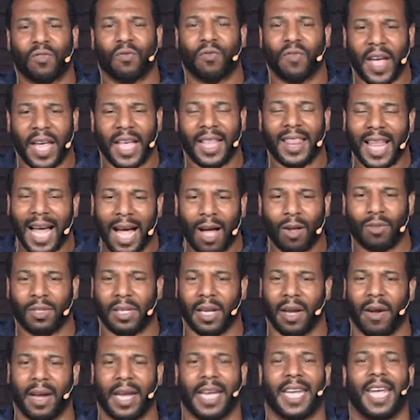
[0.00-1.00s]
faith out
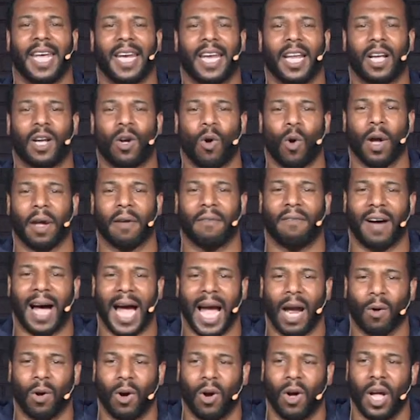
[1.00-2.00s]
there and get it going
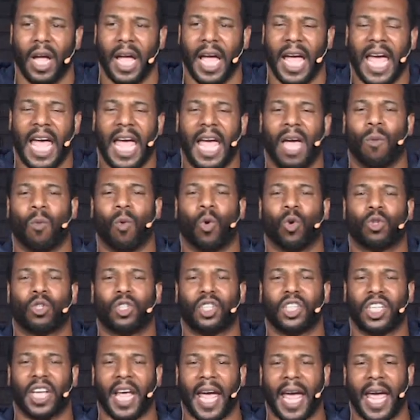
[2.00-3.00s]
viral, it will
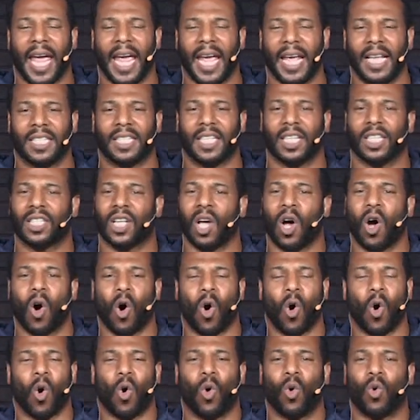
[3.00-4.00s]
change this
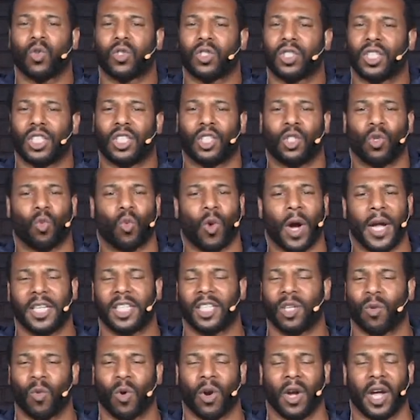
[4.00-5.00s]
whole
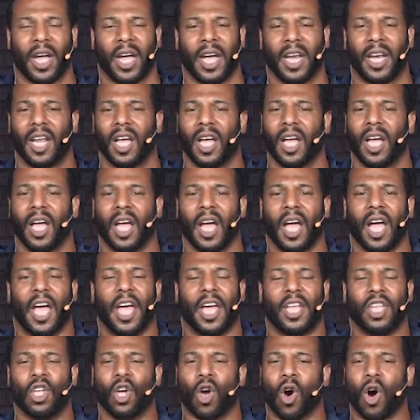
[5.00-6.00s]
situation we're in
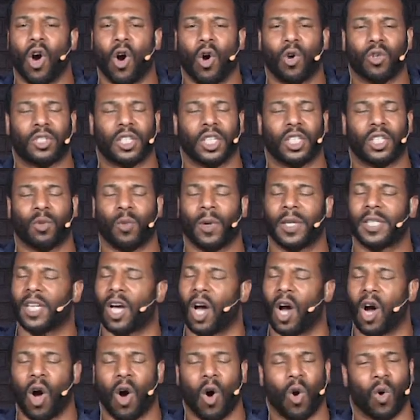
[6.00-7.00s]
and your whole situation
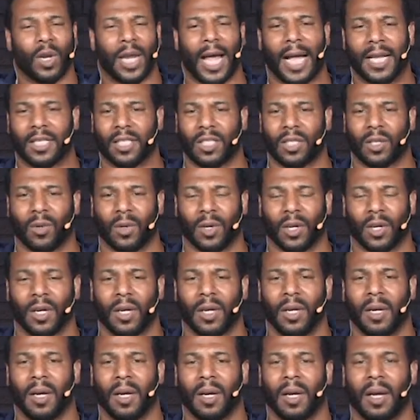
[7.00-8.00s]
a whole lot sooner.
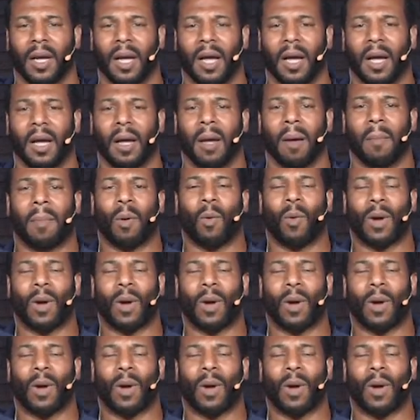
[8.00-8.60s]
But